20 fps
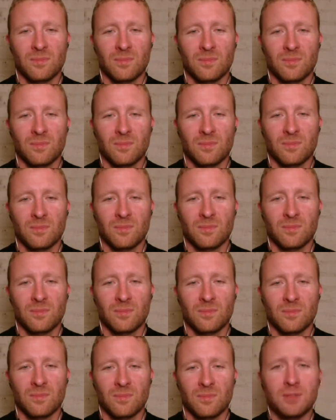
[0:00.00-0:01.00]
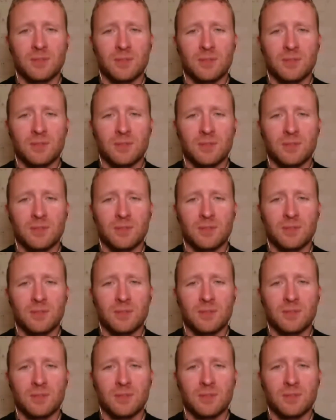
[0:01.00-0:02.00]
you go. Then the next time these
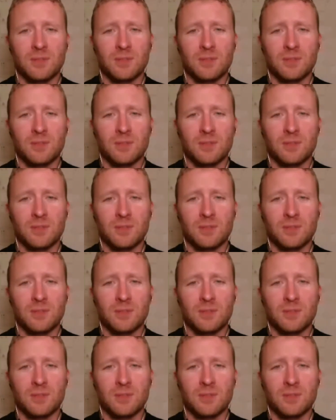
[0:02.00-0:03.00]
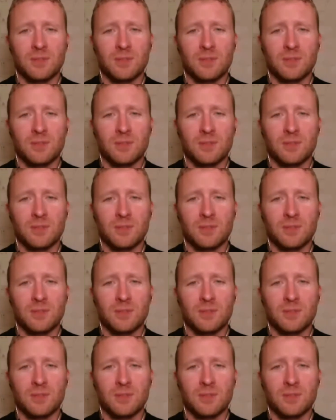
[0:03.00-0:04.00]
opportunities come up, you'll be able to continue
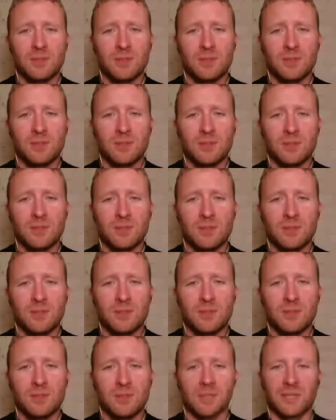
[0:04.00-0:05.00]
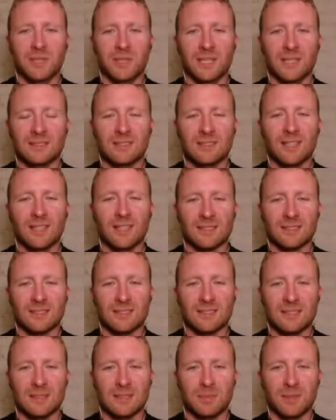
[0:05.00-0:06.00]
teaching your children how to be a better
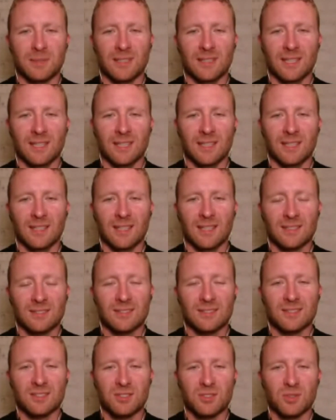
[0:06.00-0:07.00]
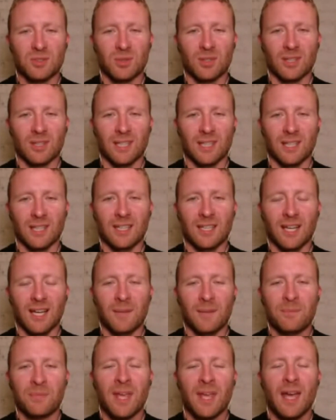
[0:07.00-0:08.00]
human being. So excellent tip of the day, an excellent
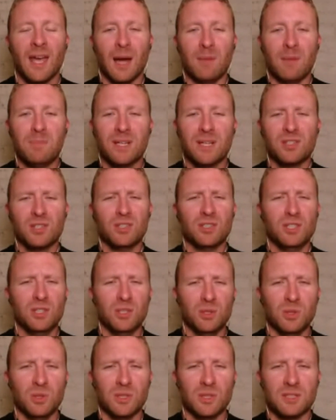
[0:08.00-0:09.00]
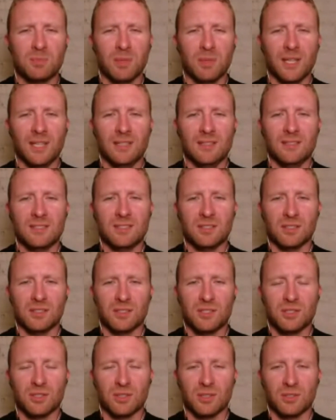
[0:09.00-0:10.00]
story. And I picture you
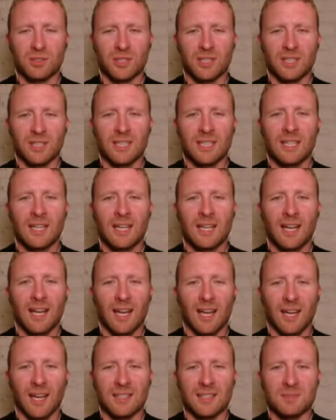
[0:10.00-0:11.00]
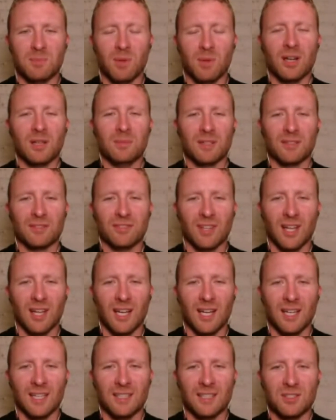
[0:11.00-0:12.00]
explaining to your children as
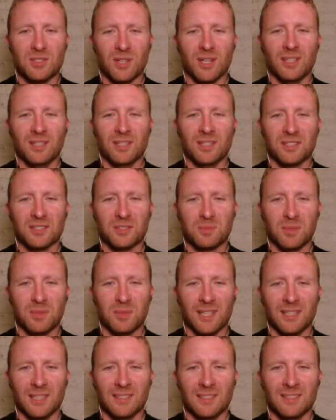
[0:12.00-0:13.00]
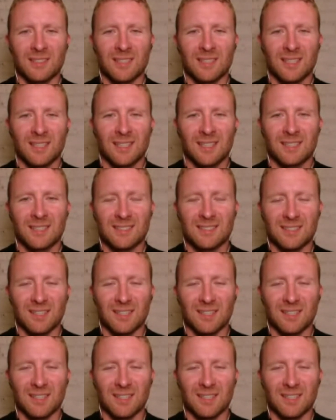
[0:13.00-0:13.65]
Marty McFly trying to explain